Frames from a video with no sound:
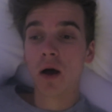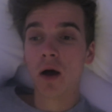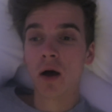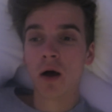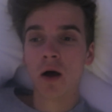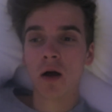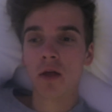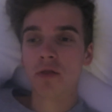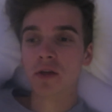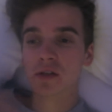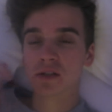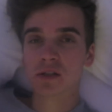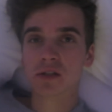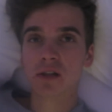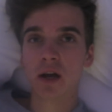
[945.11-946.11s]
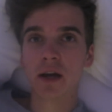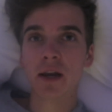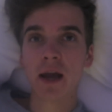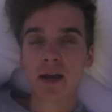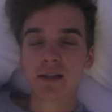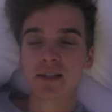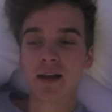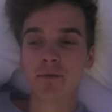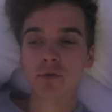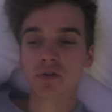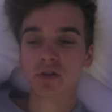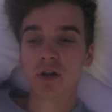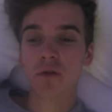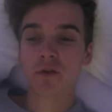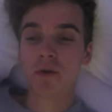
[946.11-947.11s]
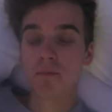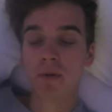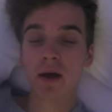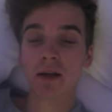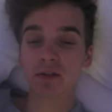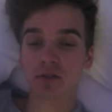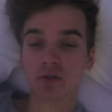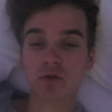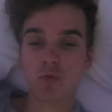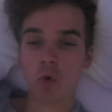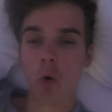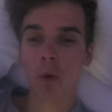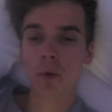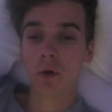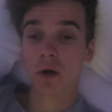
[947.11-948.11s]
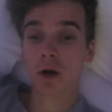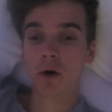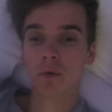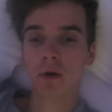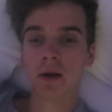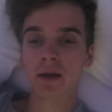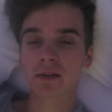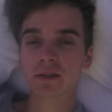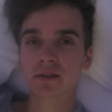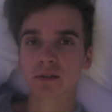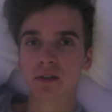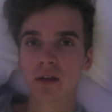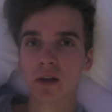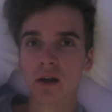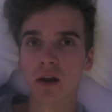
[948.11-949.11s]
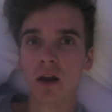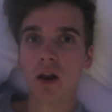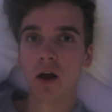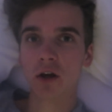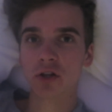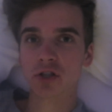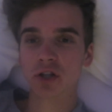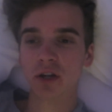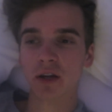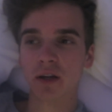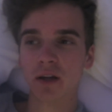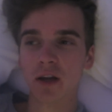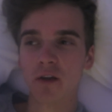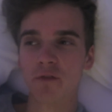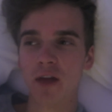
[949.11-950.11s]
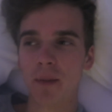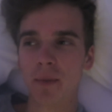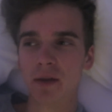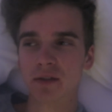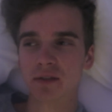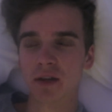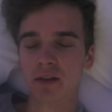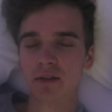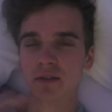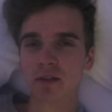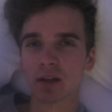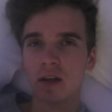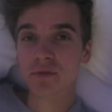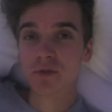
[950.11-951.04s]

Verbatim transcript: uh, this is like next level stuff compared to what we were going to release last year, if that makes sense.